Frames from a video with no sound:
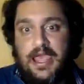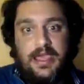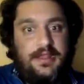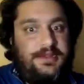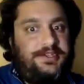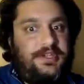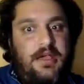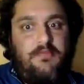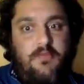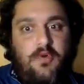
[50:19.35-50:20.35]
And
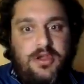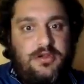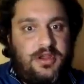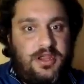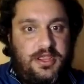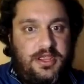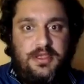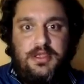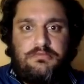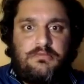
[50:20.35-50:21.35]
I'm wondering
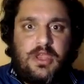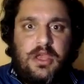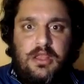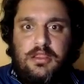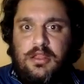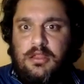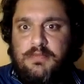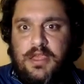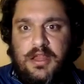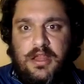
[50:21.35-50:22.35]
a little
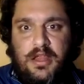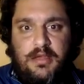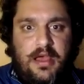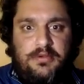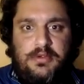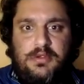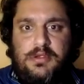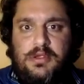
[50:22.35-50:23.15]
bit about